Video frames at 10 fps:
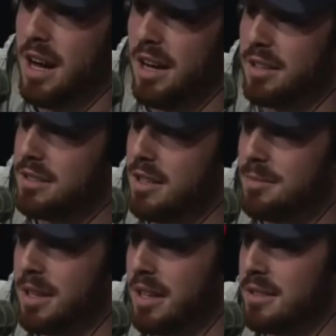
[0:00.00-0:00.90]
I
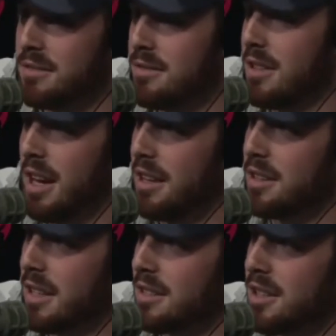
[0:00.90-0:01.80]
mean, a lot of
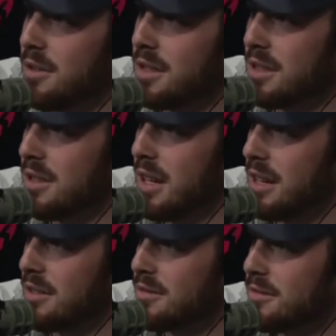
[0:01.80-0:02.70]
things go into it. I
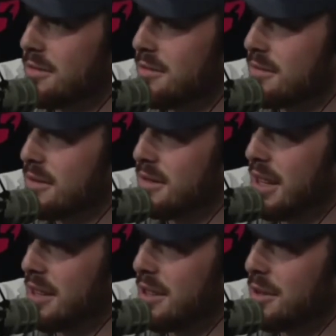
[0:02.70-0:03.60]
don't
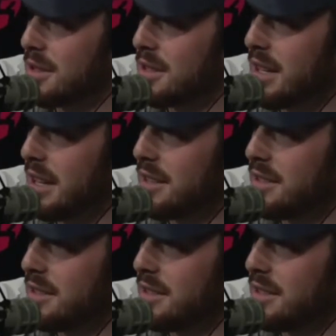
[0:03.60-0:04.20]
know what to say.